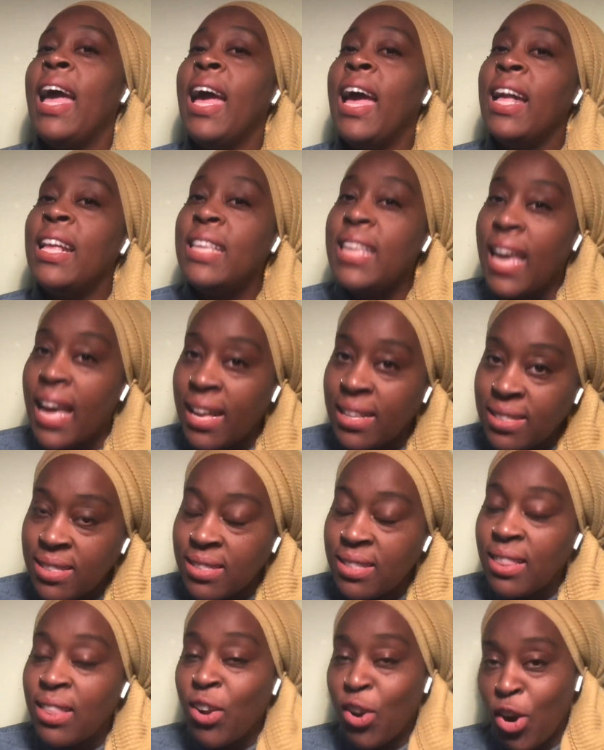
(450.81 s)
And
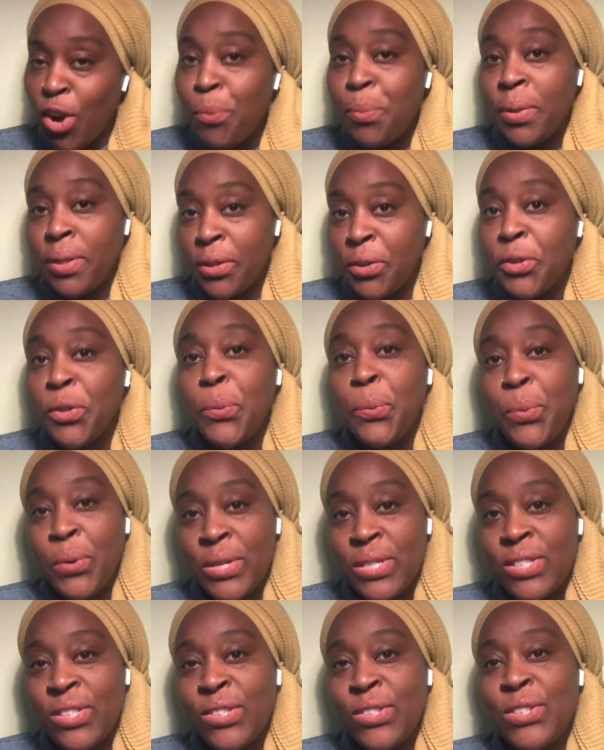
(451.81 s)
yes, there are political
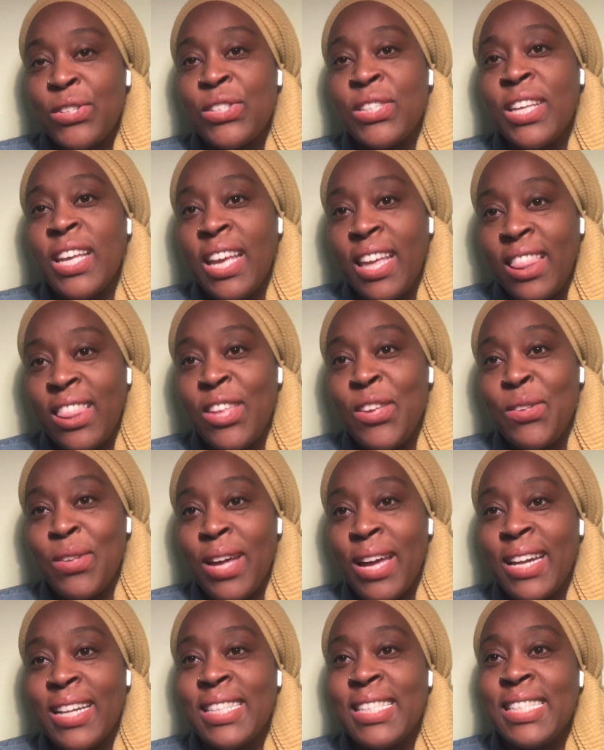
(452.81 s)
prisoners in the
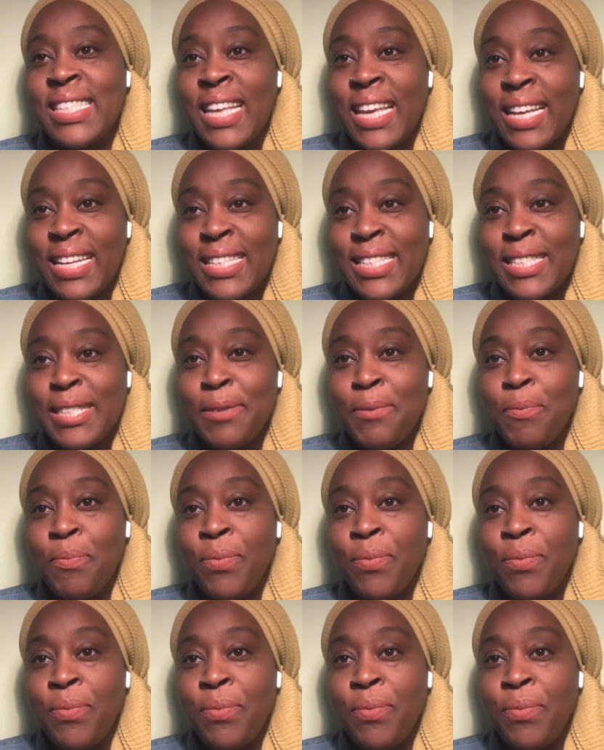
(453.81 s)
United States.